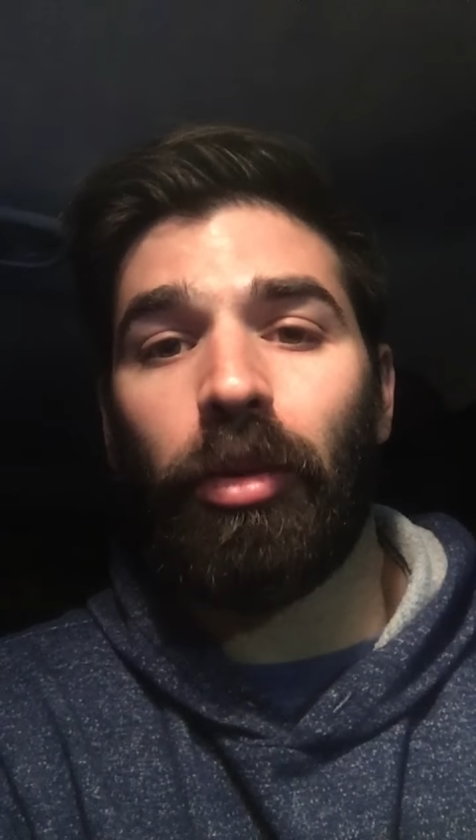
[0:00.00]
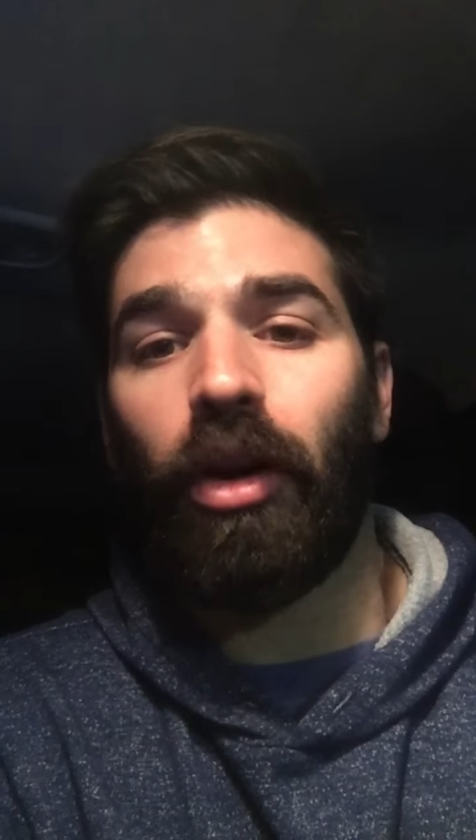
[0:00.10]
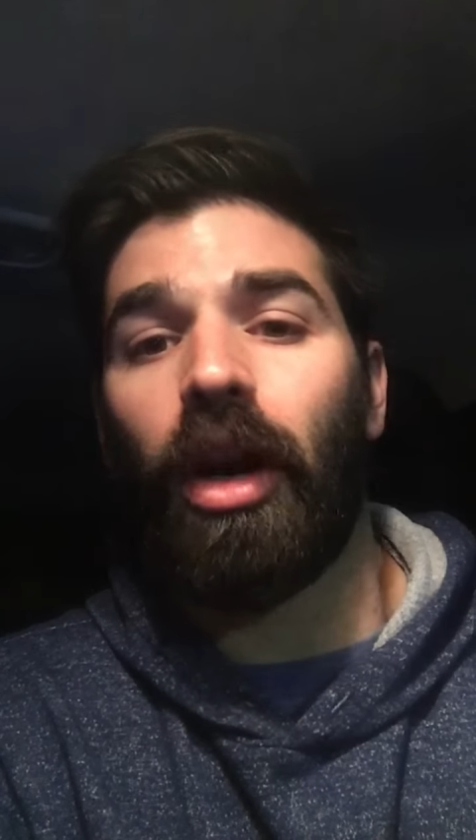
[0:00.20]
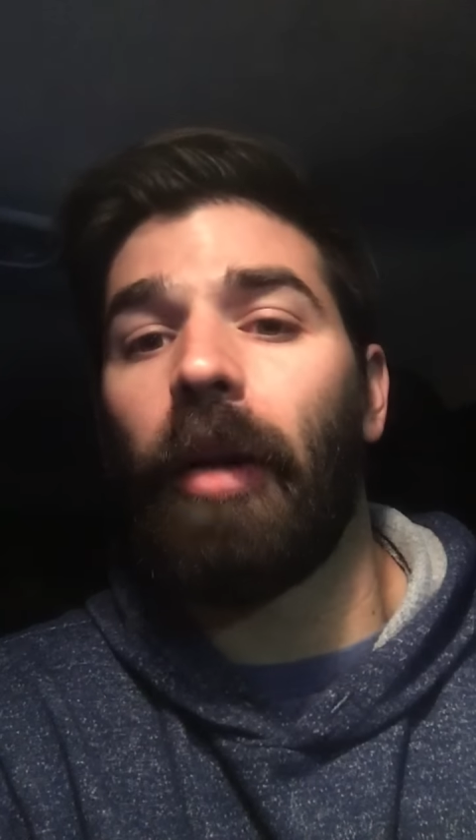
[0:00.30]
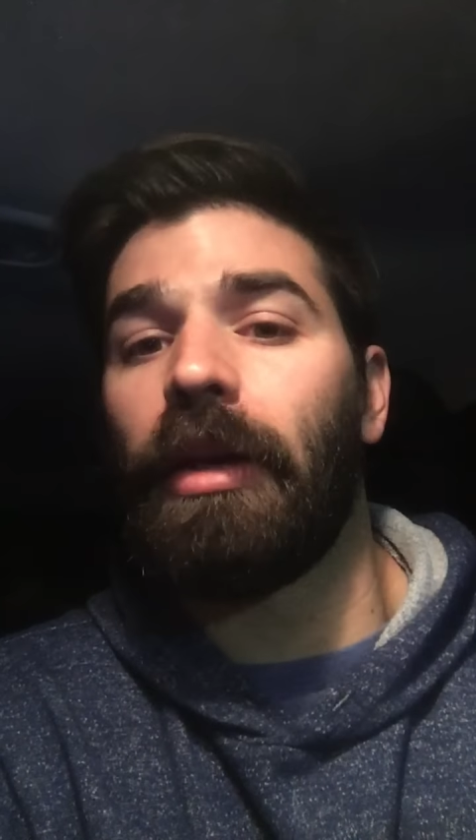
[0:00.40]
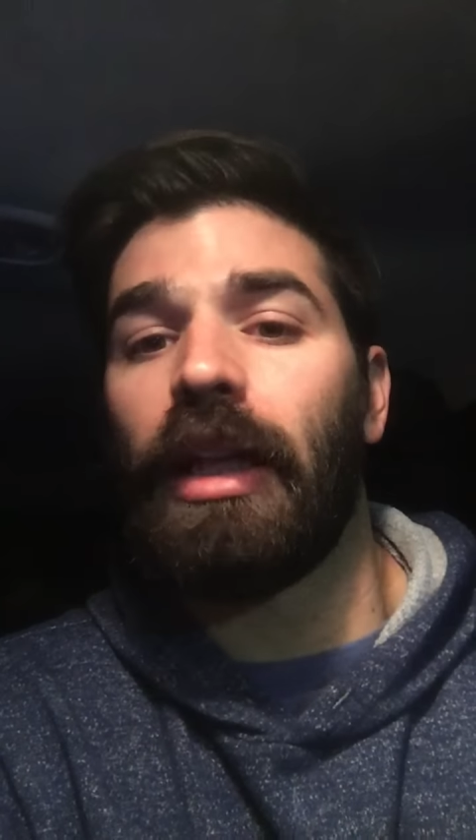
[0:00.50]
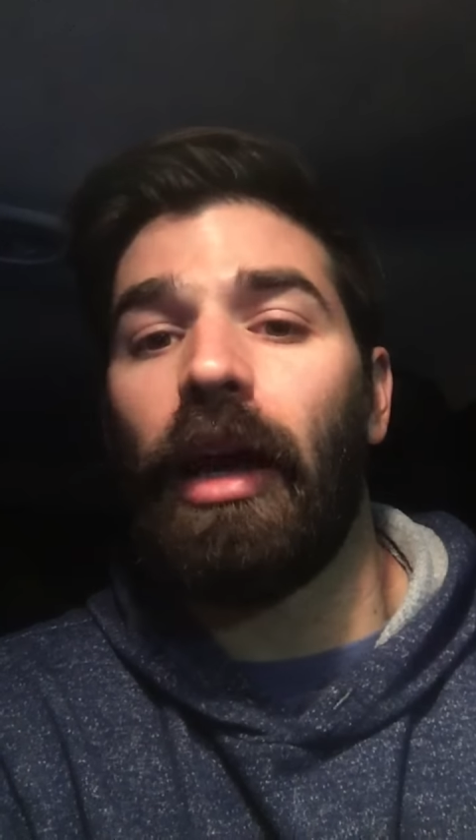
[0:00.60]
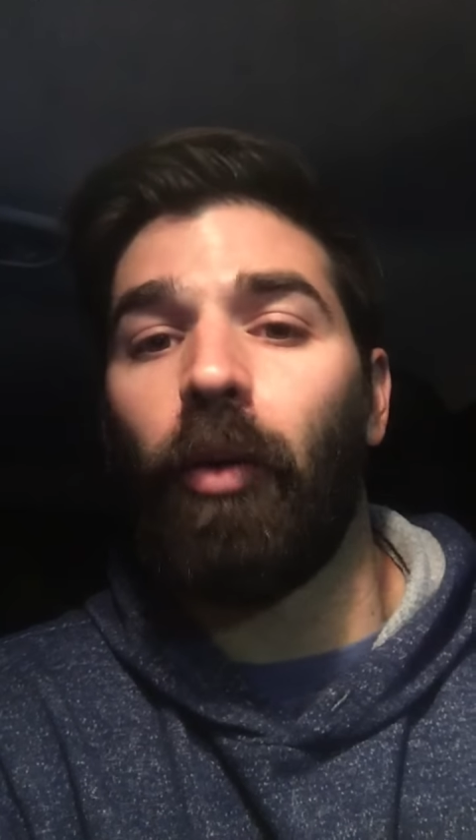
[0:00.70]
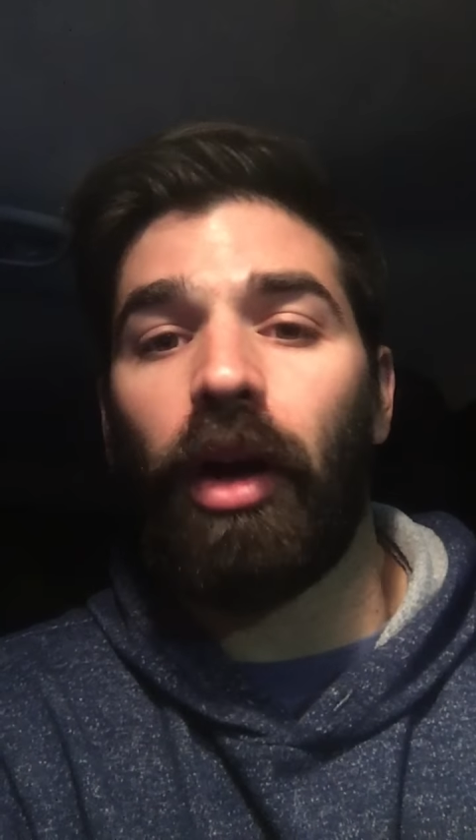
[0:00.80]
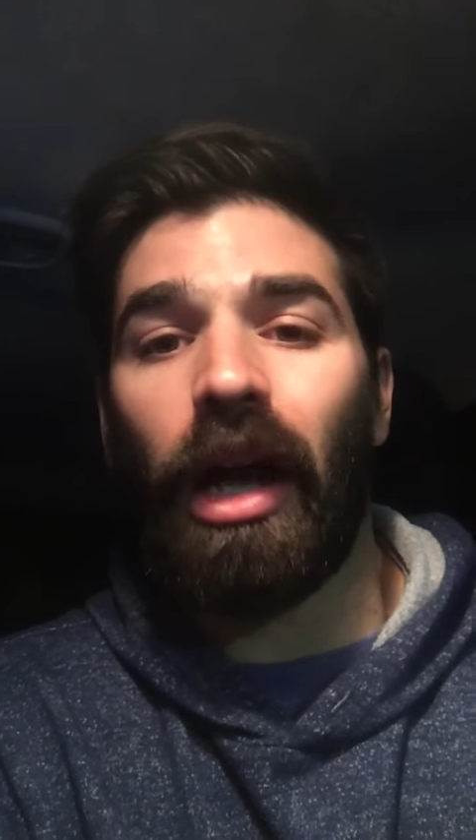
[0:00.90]
programming and
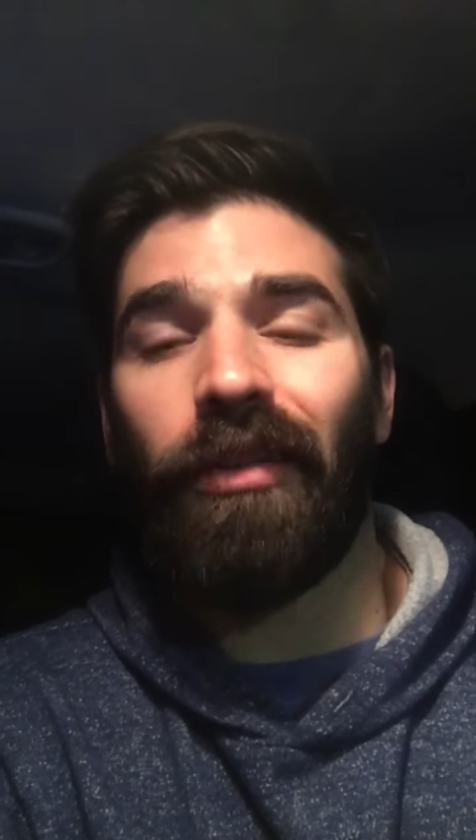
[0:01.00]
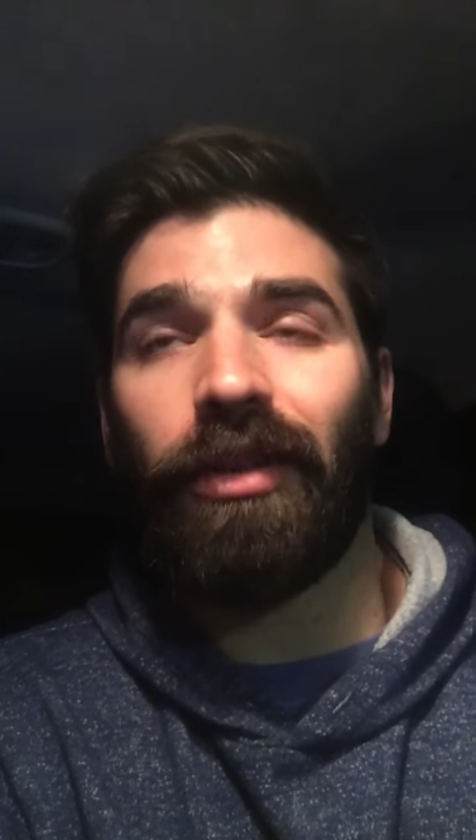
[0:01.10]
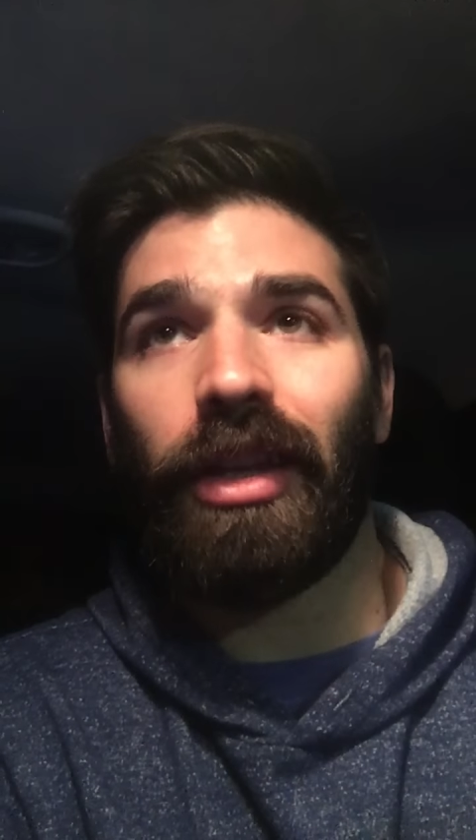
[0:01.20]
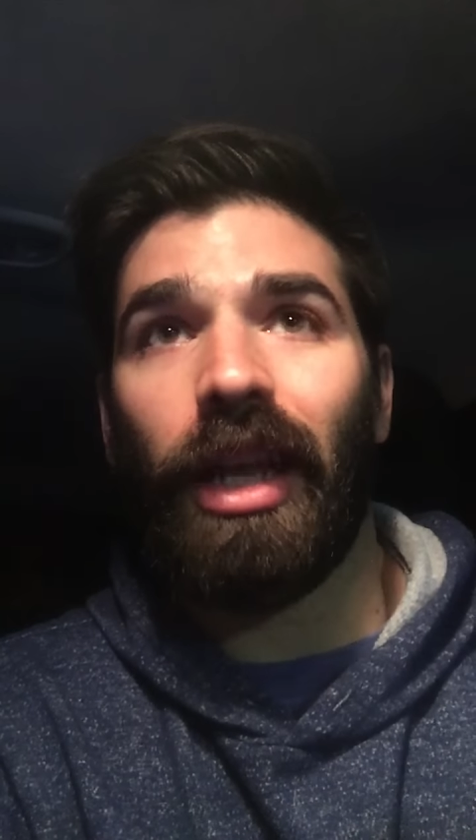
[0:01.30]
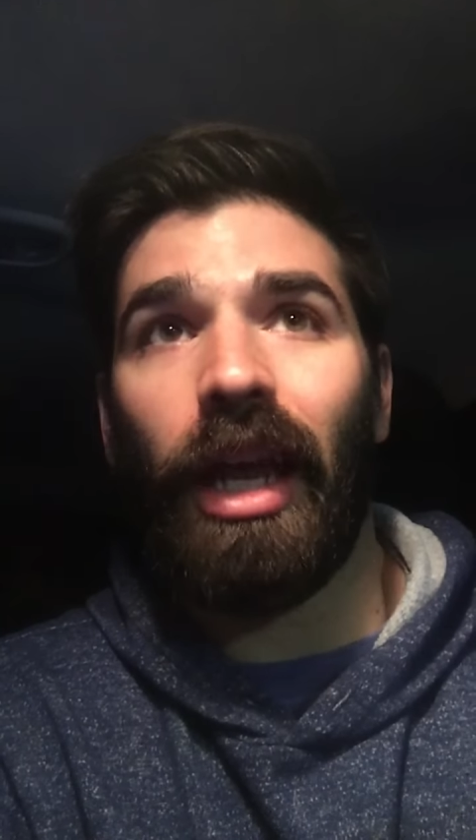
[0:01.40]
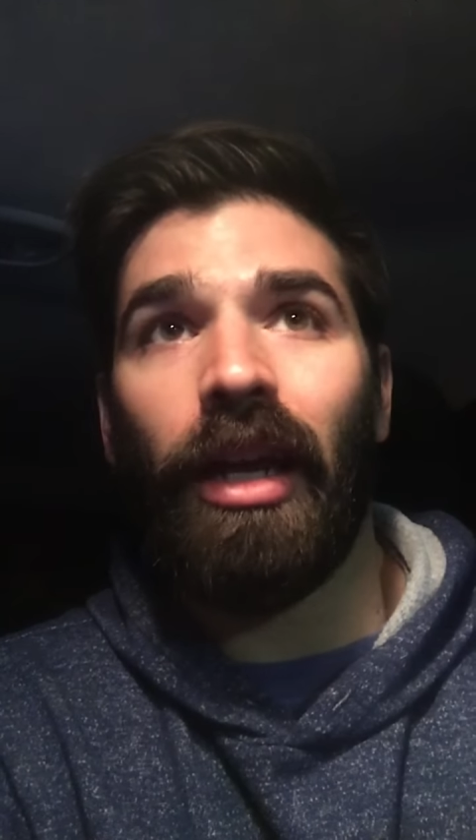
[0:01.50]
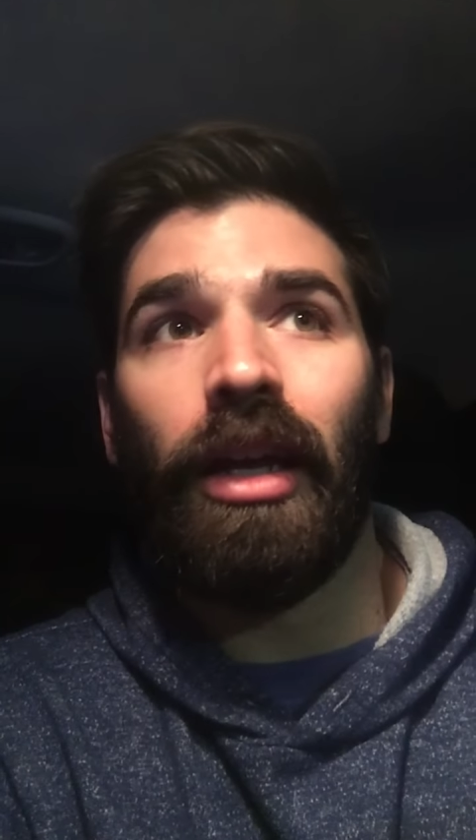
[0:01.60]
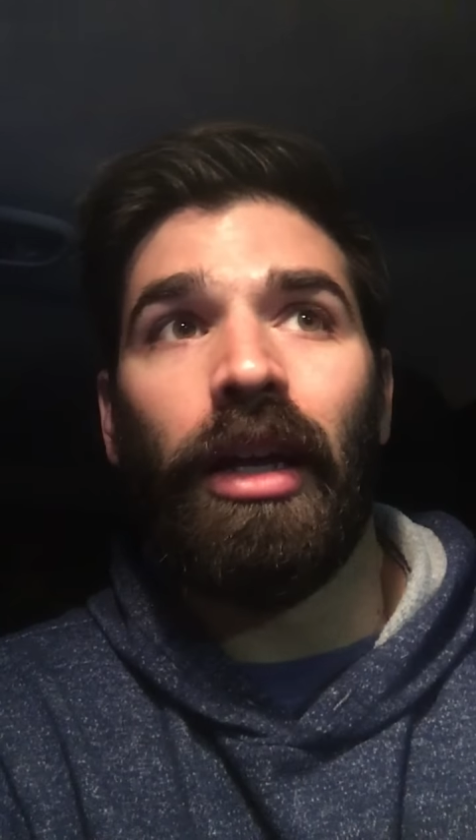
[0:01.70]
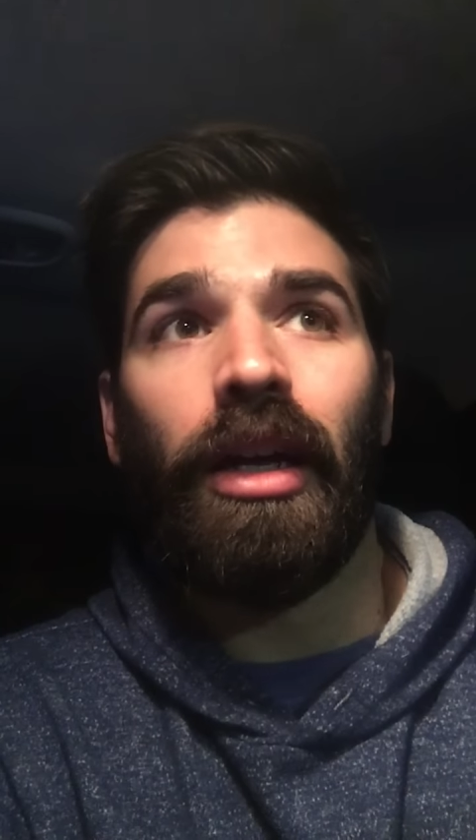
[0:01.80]
that workout for the day.